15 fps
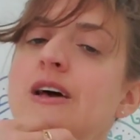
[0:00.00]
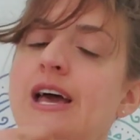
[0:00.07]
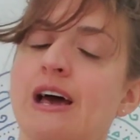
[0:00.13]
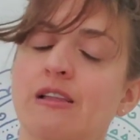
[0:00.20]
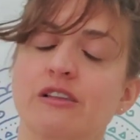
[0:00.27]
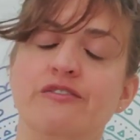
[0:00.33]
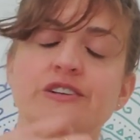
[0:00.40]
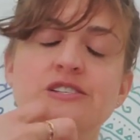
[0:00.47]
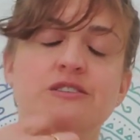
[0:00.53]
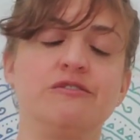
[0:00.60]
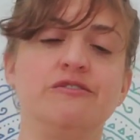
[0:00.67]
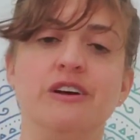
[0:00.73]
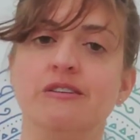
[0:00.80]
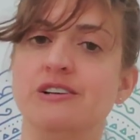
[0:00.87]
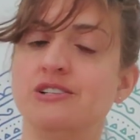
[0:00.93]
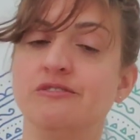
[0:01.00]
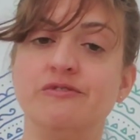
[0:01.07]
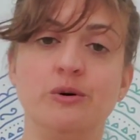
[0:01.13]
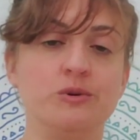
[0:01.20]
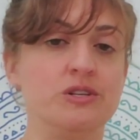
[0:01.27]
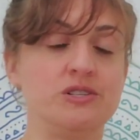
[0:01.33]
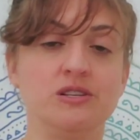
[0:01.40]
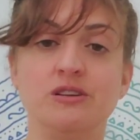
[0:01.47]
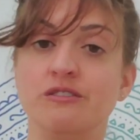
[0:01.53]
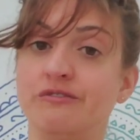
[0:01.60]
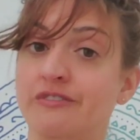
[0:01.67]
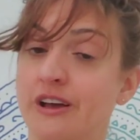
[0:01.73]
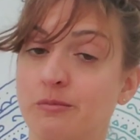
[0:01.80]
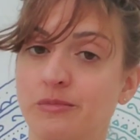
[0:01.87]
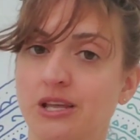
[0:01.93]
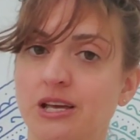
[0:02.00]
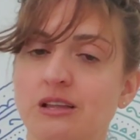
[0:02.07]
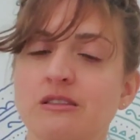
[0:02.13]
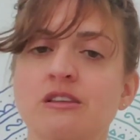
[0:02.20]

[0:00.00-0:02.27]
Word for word: elephants are very devoted to their family.